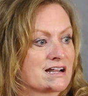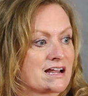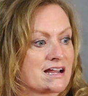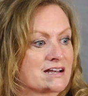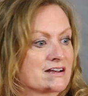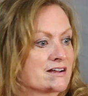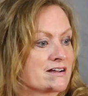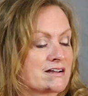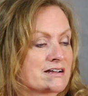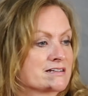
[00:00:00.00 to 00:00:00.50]

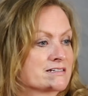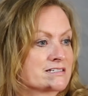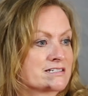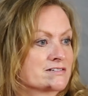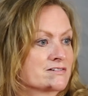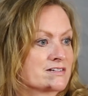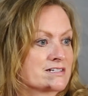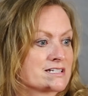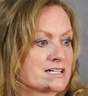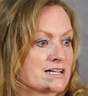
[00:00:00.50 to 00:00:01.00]
as
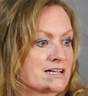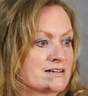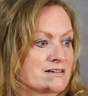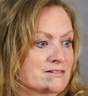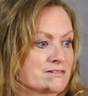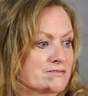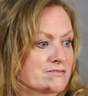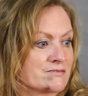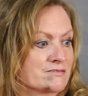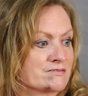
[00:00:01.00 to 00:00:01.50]
soon as
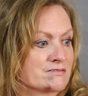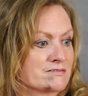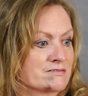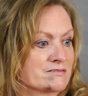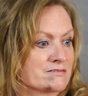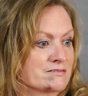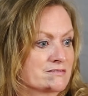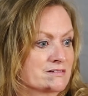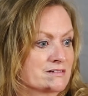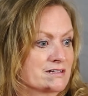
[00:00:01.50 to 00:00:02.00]
I
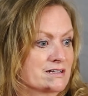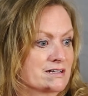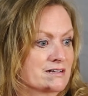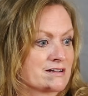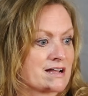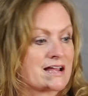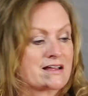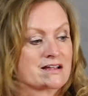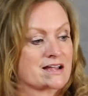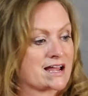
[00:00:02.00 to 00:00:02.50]

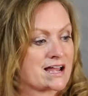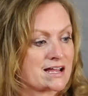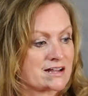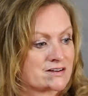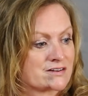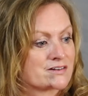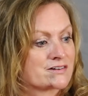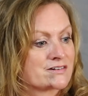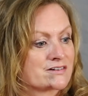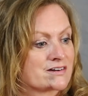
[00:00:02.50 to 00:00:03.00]

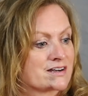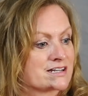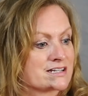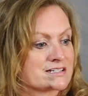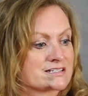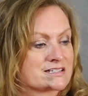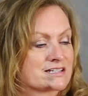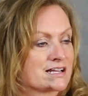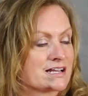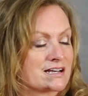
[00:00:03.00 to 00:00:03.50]
had her, I
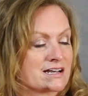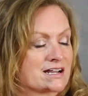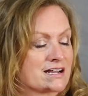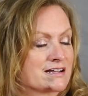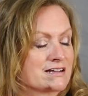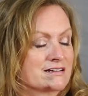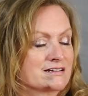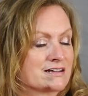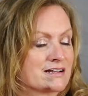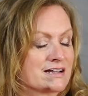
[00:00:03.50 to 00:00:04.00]
just thought
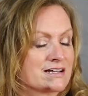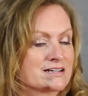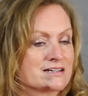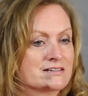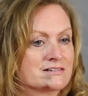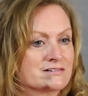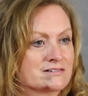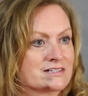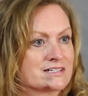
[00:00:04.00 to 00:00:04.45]
I could do